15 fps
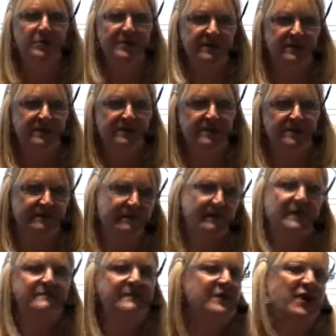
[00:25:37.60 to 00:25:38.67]
which is
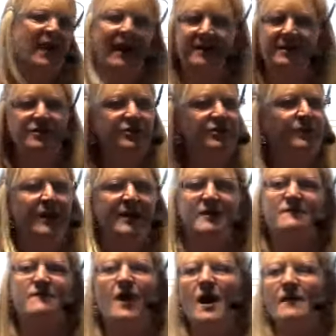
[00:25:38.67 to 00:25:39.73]
82,
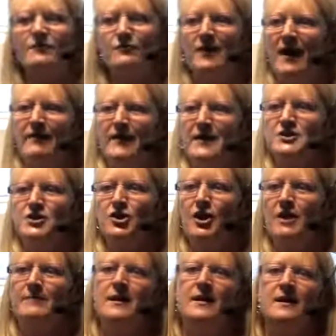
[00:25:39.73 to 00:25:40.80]
85, around that
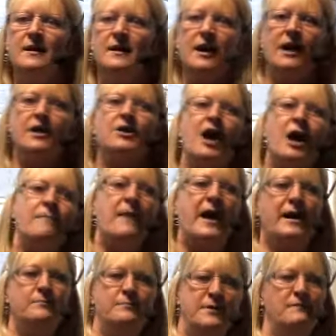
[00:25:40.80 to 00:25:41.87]
time, and go
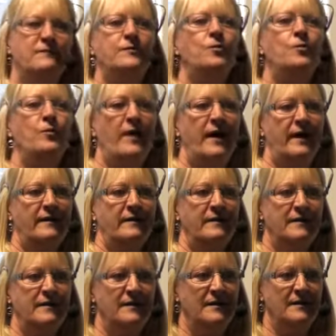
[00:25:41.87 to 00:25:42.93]
back before that
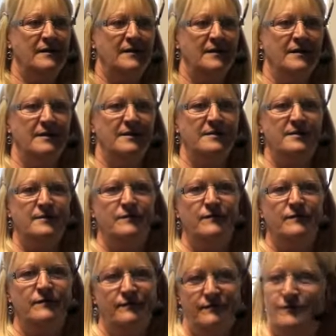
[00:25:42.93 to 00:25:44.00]
to
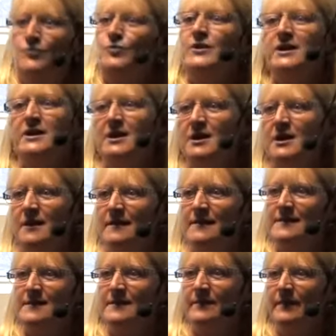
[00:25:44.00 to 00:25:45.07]
40 years,
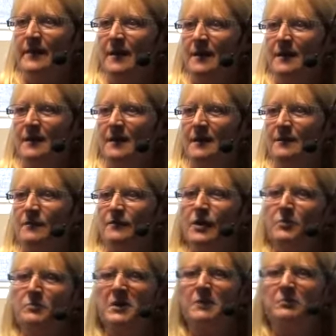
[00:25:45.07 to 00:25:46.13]
we've
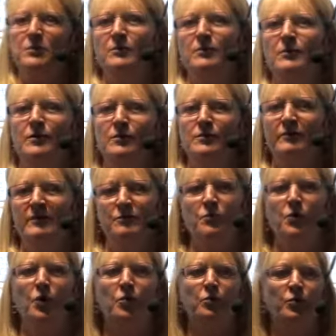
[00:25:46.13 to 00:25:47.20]
got people who were in
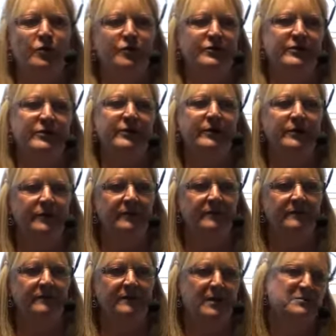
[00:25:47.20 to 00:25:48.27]
World War II.
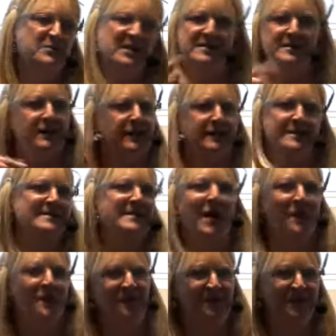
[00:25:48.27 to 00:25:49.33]
I'm just saying this now,
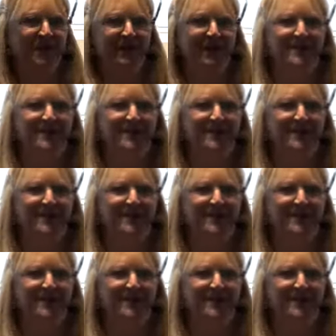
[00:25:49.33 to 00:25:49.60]
I'm thinking